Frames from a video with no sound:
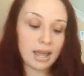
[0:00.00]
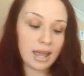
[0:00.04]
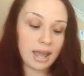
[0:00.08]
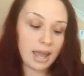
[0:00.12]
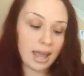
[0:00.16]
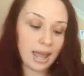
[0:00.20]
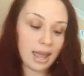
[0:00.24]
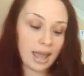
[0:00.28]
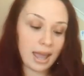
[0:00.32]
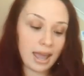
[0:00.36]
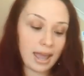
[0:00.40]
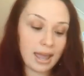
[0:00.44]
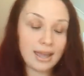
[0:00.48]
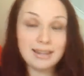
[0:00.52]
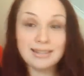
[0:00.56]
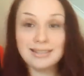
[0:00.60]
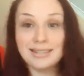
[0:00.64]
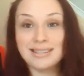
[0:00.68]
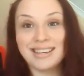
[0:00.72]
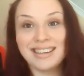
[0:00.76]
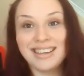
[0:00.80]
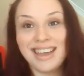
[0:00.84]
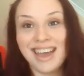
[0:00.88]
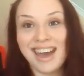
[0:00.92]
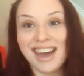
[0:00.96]
And
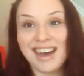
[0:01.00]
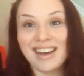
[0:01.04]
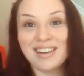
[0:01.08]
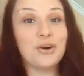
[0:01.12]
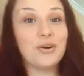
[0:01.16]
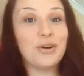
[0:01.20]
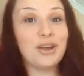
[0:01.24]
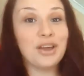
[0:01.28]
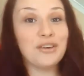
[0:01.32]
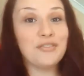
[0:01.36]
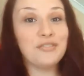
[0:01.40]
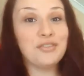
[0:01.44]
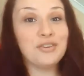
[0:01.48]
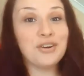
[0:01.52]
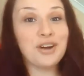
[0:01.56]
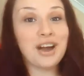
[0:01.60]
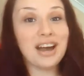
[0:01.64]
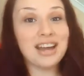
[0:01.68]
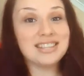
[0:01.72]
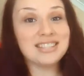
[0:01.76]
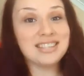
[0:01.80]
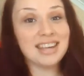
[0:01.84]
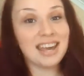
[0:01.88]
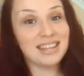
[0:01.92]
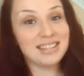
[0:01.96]
yeah, if you
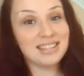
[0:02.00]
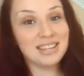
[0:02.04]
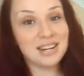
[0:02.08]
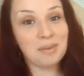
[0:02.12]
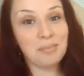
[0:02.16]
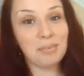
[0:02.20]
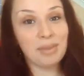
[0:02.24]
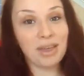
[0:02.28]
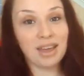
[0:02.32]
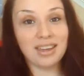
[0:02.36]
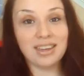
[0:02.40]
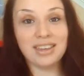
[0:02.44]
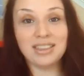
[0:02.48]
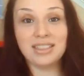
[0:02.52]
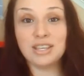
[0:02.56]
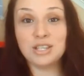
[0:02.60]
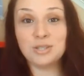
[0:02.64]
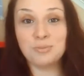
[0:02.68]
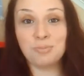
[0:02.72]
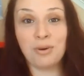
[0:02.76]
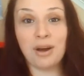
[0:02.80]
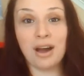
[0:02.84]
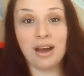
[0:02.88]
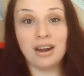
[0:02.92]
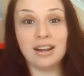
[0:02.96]
guys ended up liking this
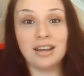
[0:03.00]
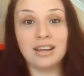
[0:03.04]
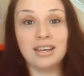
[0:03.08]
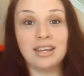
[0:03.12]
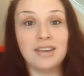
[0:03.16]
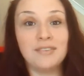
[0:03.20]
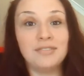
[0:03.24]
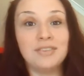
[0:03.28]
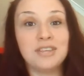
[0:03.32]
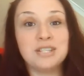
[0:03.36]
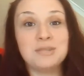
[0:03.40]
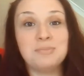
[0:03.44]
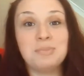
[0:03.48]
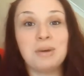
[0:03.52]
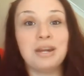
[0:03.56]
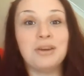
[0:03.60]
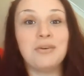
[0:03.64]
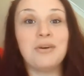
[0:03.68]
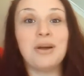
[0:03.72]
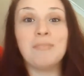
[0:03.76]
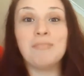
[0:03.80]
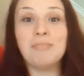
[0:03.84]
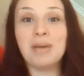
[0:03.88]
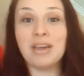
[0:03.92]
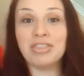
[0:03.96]
product, give this video
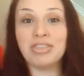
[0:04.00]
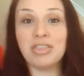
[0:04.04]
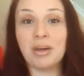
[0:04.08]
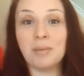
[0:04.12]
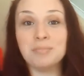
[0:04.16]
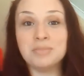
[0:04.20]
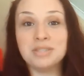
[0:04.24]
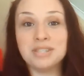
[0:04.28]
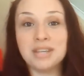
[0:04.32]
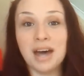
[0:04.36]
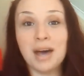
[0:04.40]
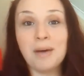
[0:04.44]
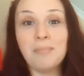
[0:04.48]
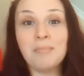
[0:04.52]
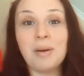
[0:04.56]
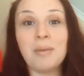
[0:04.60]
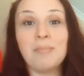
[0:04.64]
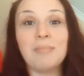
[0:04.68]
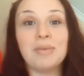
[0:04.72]
a big thumbs up.